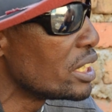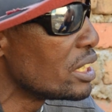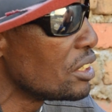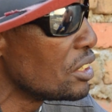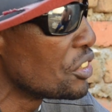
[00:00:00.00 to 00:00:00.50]

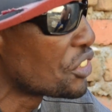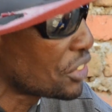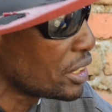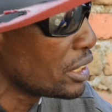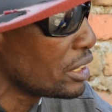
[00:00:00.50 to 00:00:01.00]

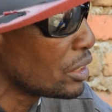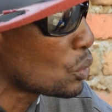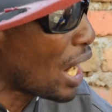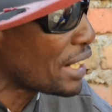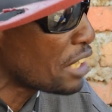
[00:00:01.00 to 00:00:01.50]
eh,
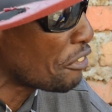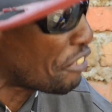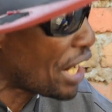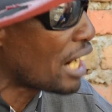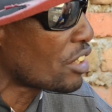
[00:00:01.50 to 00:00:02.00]
Rwandan
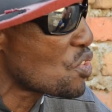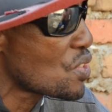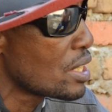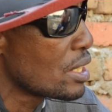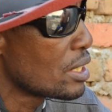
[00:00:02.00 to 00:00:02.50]
francs